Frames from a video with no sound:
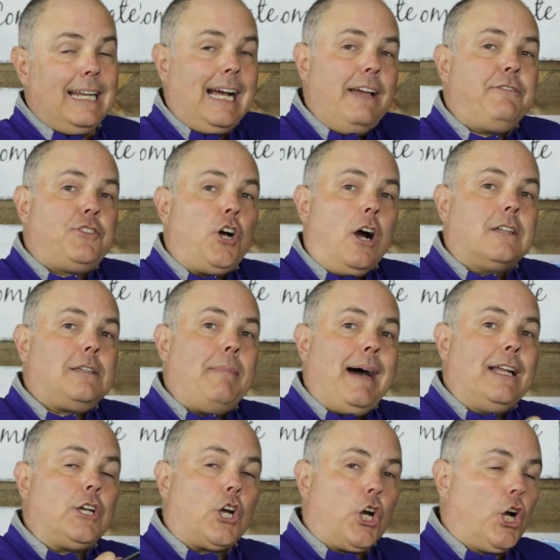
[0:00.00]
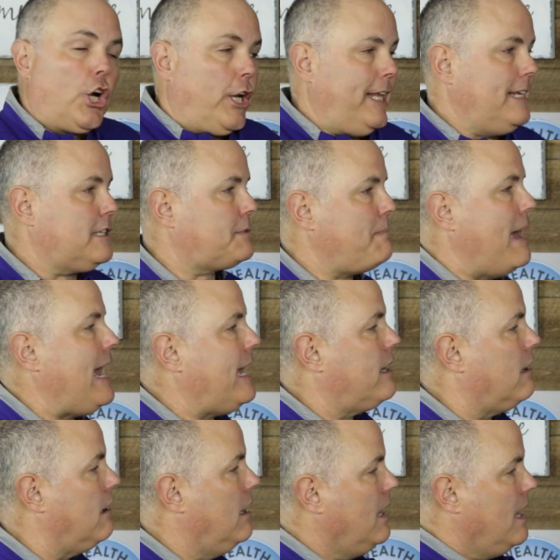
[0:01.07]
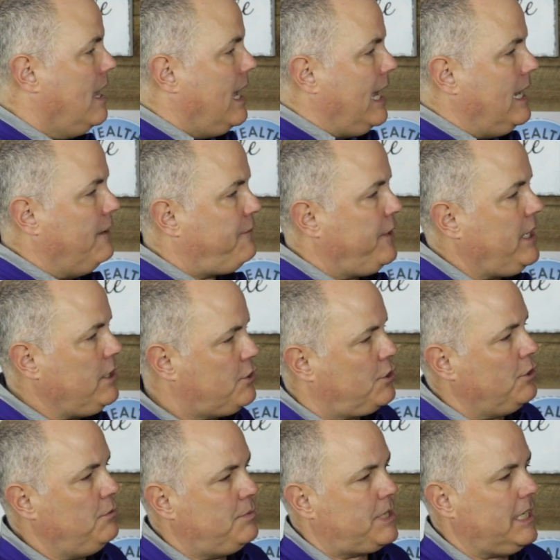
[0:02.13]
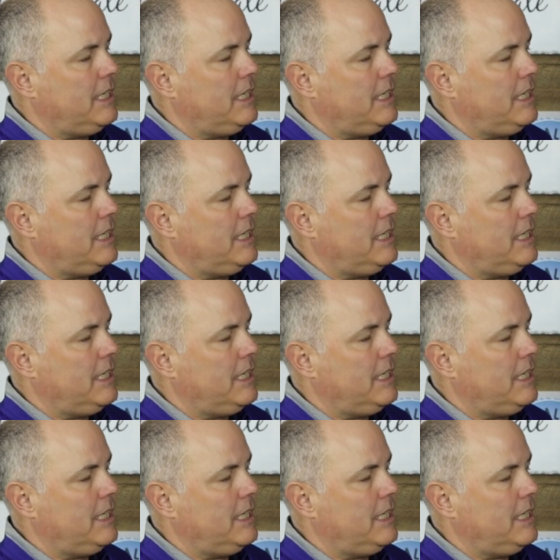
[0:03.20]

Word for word: And I've talked about earnings matter. And if he zooms